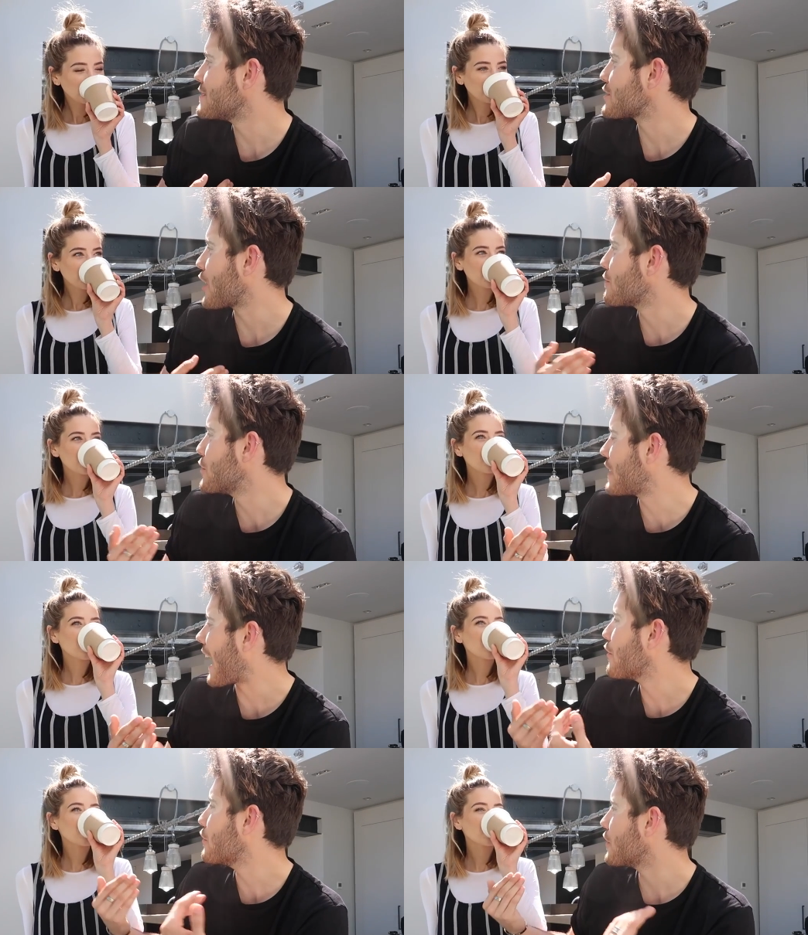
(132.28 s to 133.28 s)
Speaker 1: it seems like I've moved
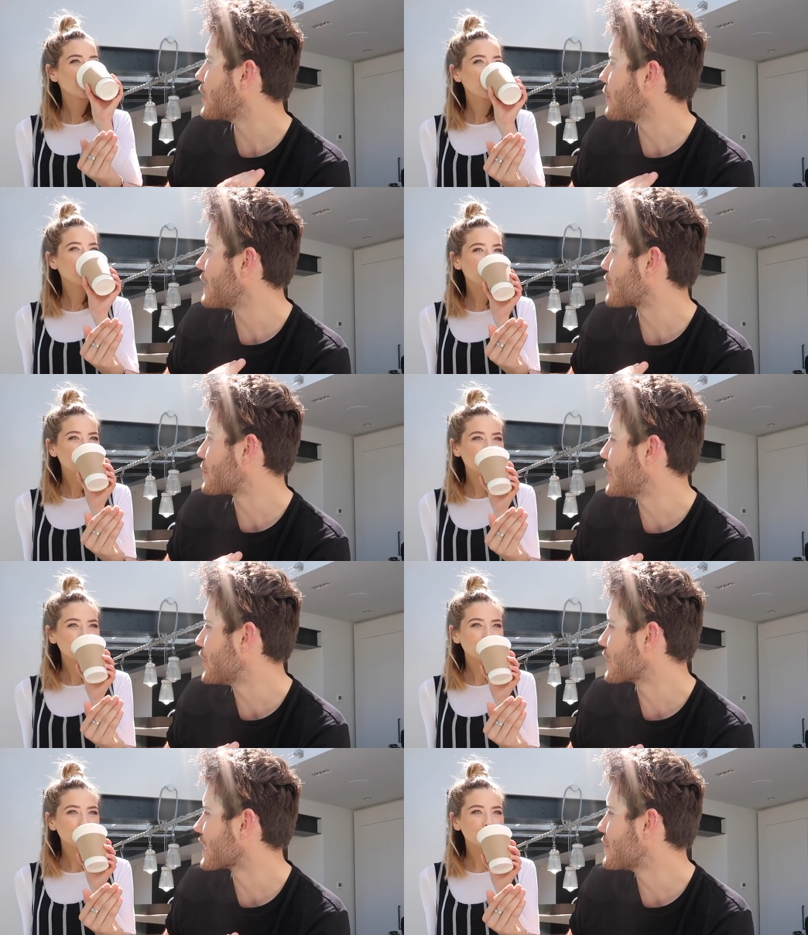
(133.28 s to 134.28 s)
out away from you
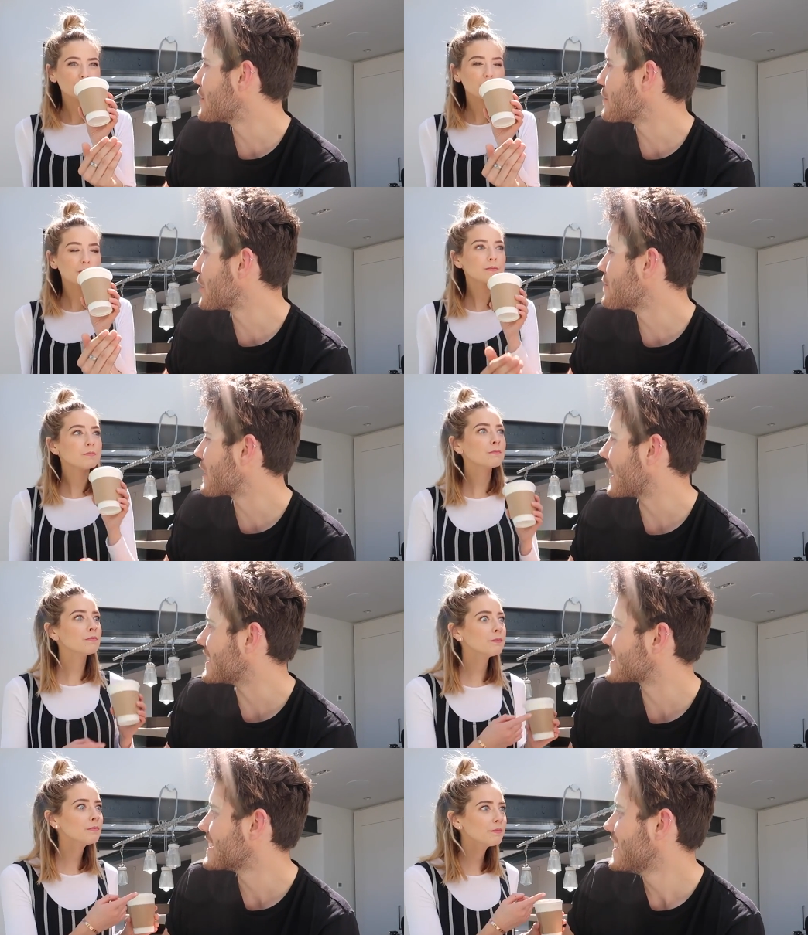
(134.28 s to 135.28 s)
and I'm in my own
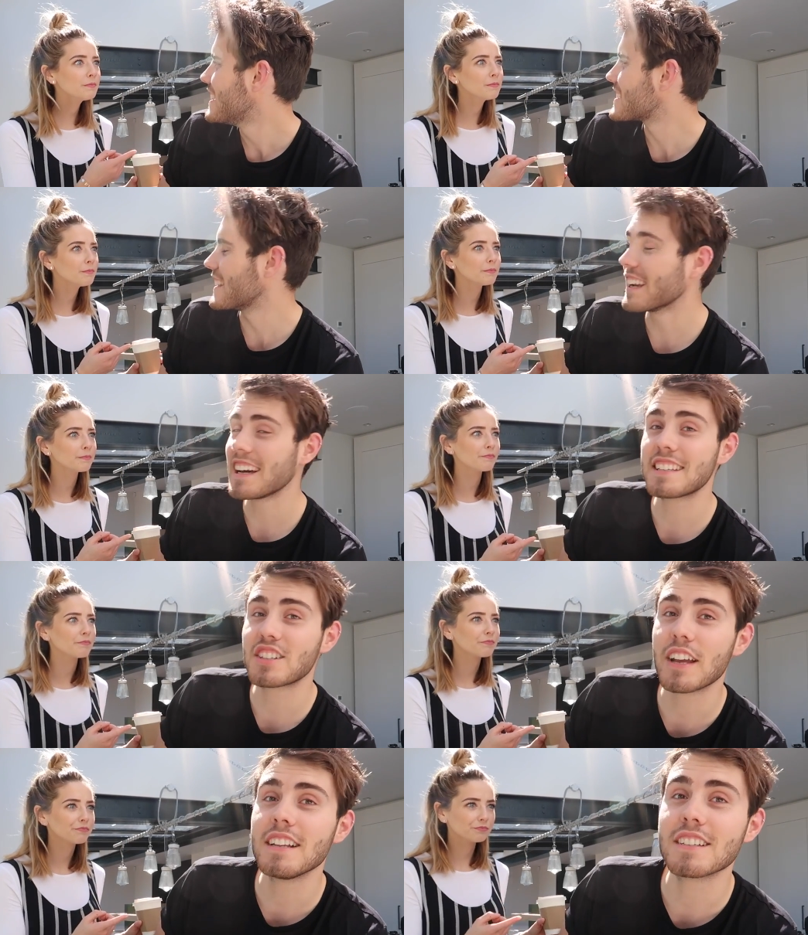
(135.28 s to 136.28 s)
place. Mm. So then I had to
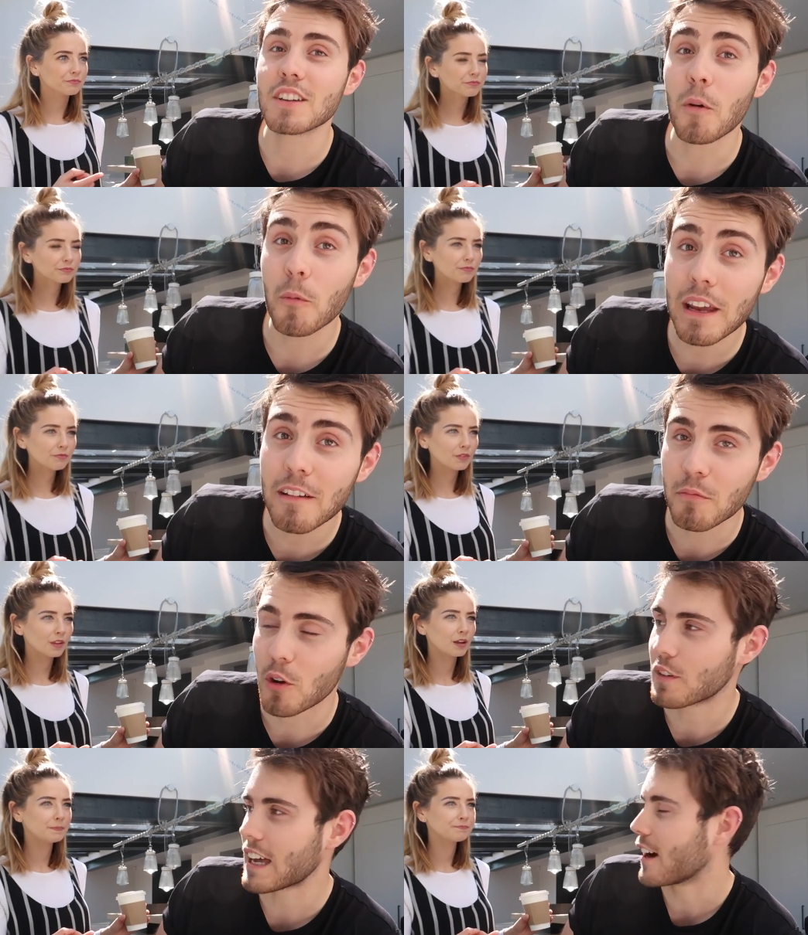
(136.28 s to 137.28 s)
change it to we've
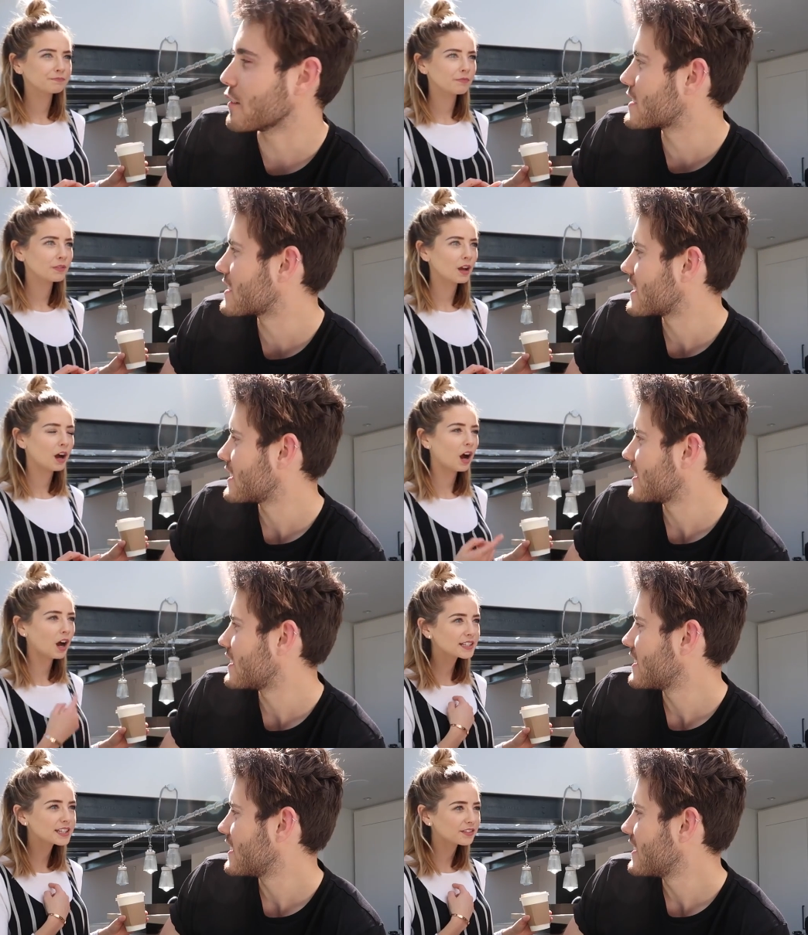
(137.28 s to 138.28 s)
moved house.
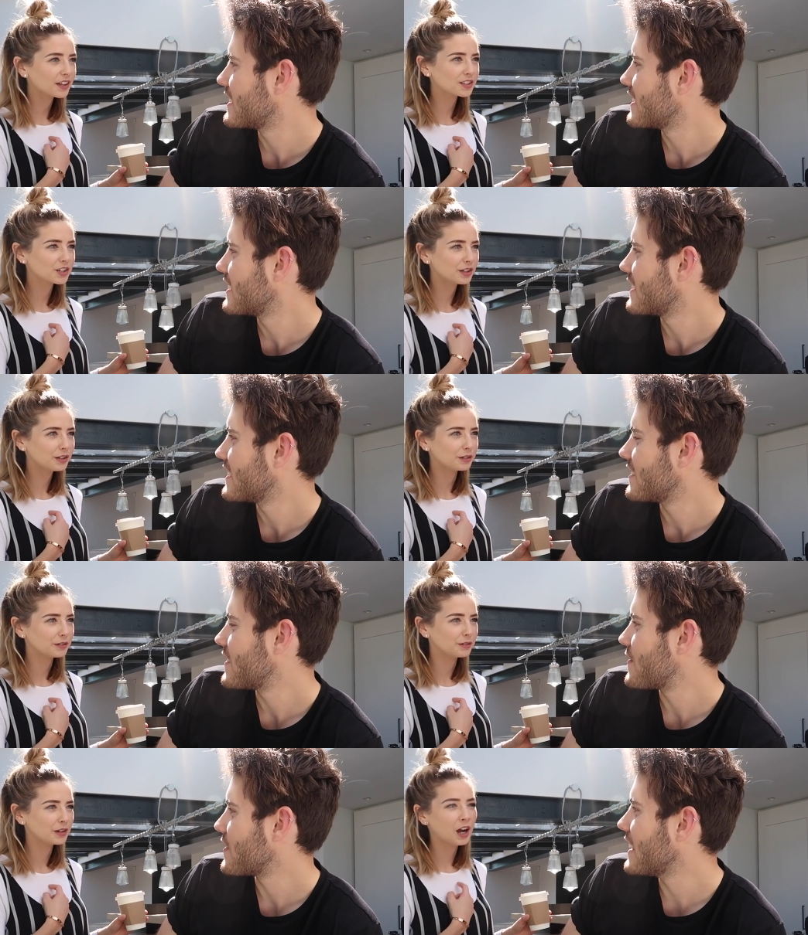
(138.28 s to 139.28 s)
Speaker 2: I said that
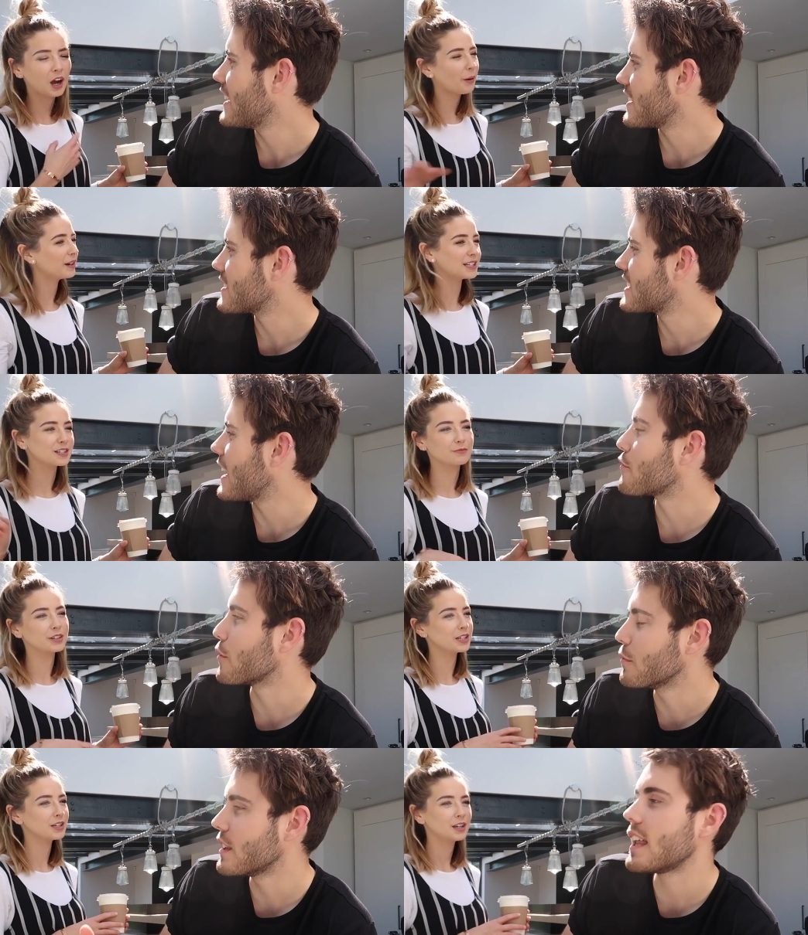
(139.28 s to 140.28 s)
too. Yeah. Oh, see,
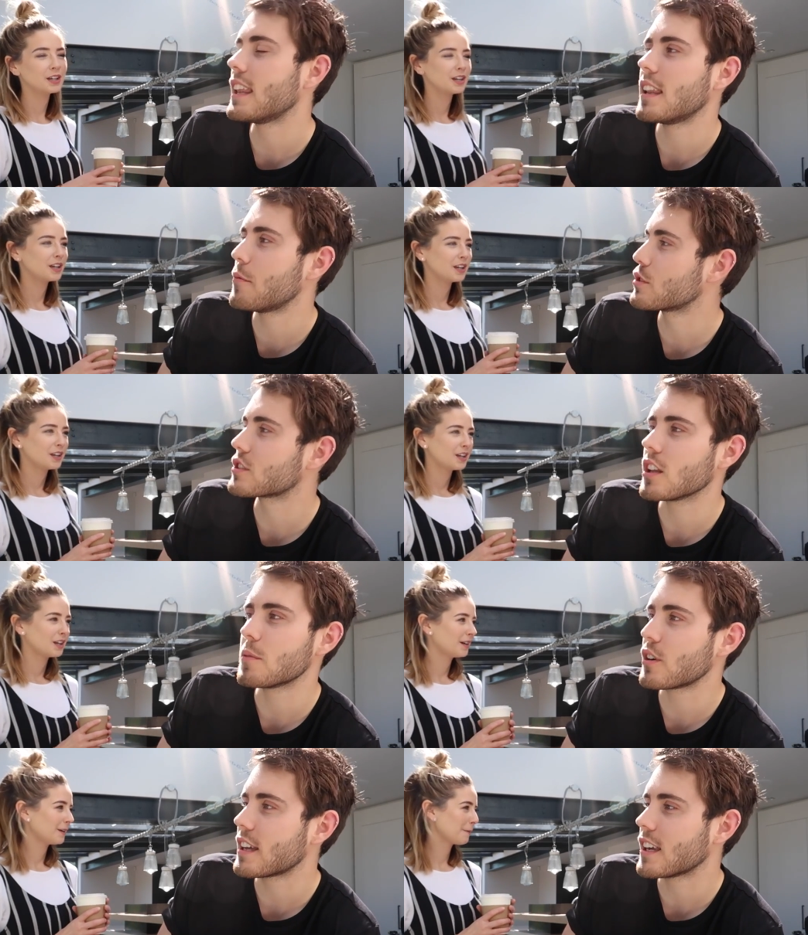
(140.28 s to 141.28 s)
everyone.
Speaker 1: To... Then then we'll start the
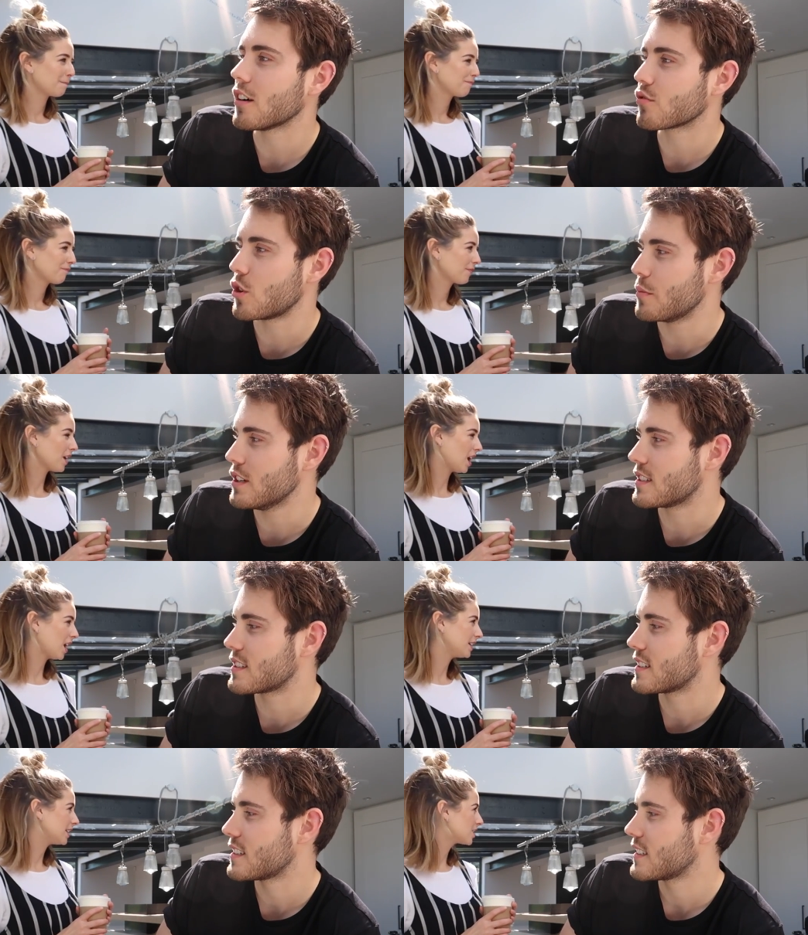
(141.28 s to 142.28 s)
breaking up rumors.
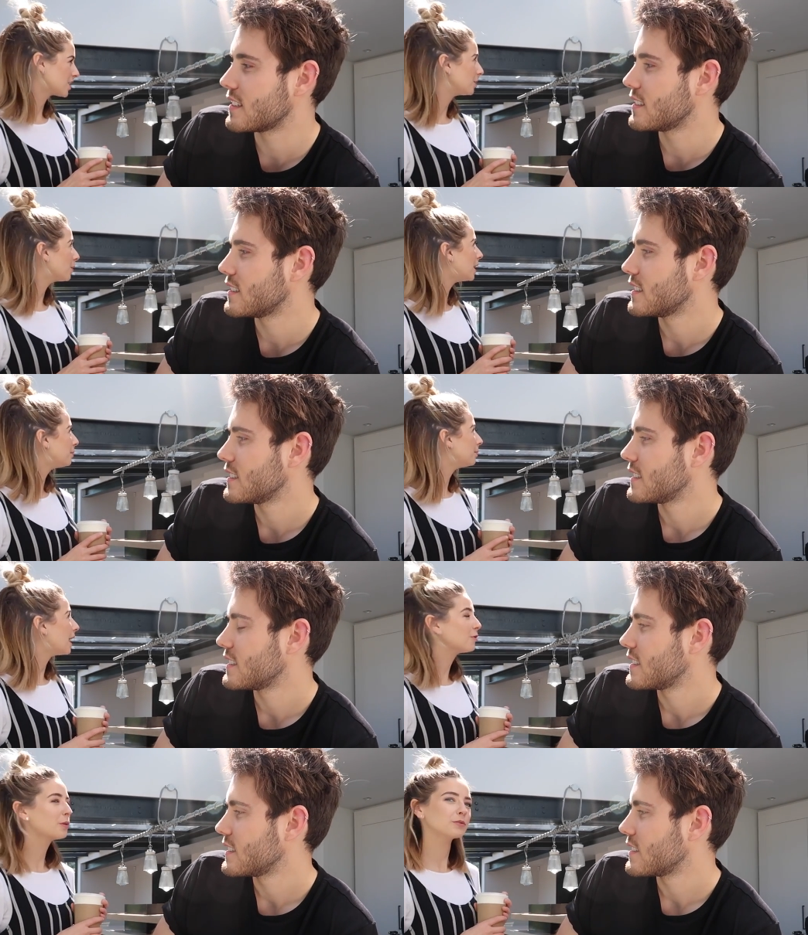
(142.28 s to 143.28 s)
I
Speaker 2: need to. Um,
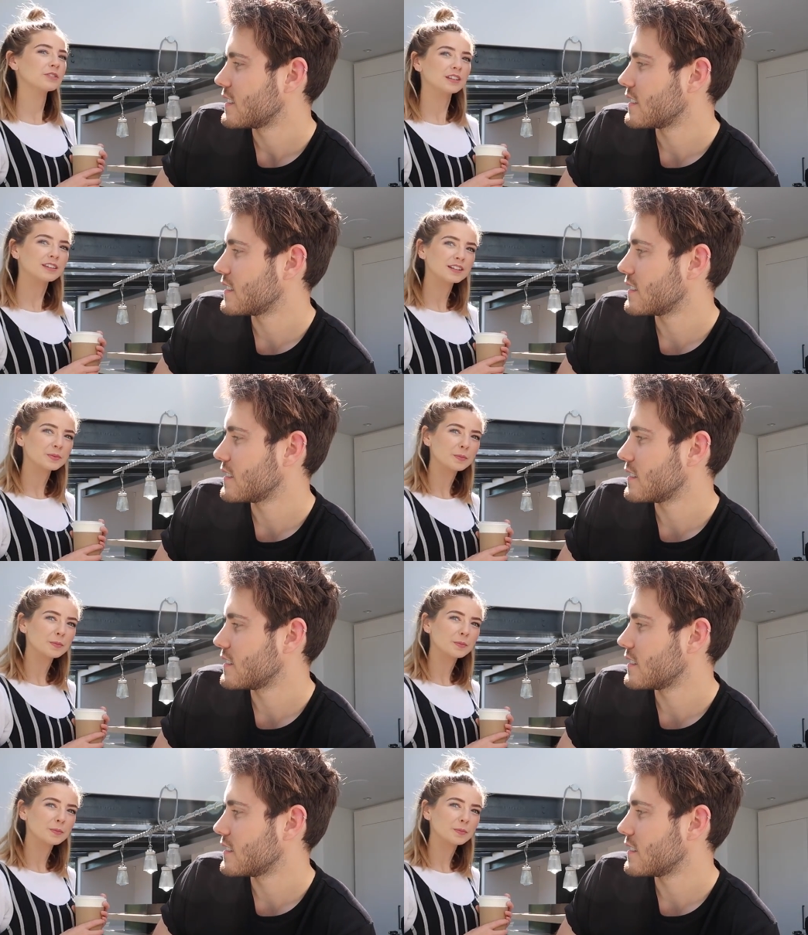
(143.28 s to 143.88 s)
everyone already thinks